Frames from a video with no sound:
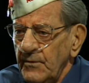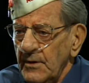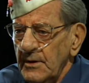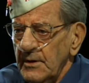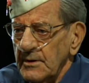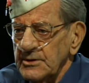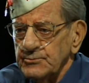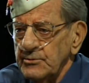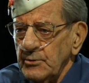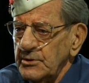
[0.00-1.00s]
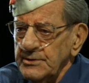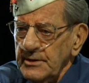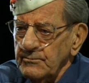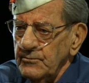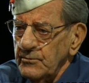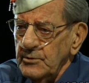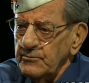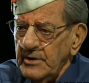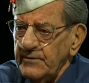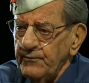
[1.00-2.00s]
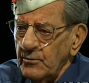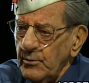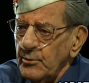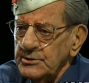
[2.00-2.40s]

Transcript: We weren't, weren't ready for it. We weren't jungle